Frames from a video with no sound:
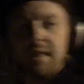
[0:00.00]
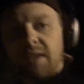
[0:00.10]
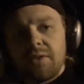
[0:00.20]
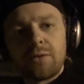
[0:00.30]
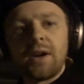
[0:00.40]
I
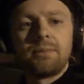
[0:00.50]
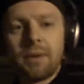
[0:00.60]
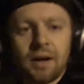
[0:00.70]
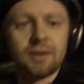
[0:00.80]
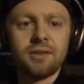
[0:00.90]
love
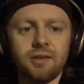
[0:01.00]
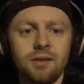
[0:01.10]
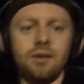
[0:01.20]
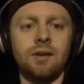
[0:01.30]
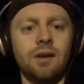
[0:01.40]
Redbox,
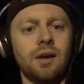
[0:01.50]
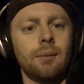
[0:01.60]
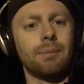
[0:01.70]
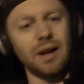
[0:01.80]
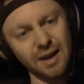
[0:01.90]

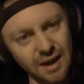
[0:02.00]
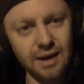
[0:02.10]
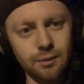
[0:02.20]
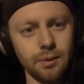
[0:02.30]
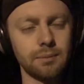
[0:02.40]
but I
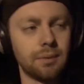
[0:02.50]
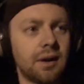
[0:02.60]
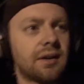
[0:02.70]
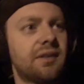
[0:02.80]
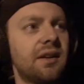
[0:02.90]
hate
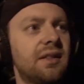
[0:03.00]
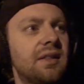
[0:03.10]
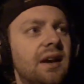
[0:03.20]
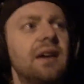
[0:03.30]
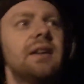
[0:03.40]
Redbox
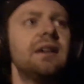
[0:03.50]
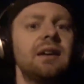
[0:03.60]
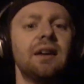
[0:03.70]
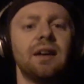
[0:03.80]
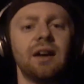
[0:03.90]
and that
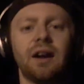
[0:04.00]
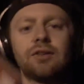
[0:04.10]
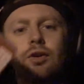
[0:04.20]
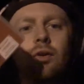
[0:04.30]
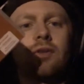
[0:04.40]
I
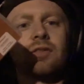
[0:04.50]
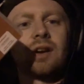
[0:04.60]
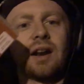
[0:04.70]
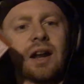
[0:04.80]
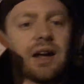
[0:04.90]
totally
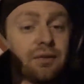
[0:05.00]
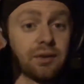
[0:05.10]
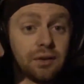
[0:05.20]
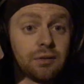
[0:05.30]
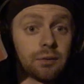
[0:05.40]
forgot I
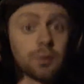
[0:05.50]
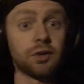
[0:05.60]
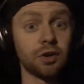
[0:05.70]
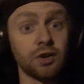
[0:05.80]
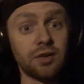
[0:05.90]
haven't even
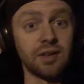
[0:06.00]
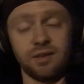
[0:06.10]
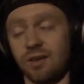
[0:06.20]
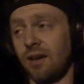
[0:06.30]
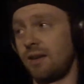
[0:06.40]
returned
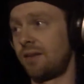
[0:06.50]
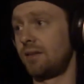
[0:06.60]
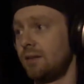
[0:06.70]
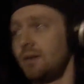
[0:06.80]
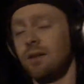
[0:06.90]
this yet.
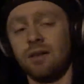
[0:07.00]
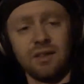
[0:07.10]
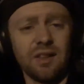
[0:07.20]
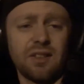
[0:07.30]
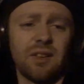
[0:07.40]

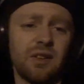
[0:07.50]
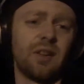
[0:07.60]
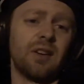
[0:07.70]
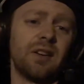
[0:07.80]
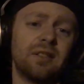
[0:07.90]
That's going to
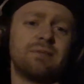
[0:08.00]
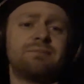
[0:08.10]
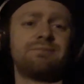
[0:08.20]
hurt.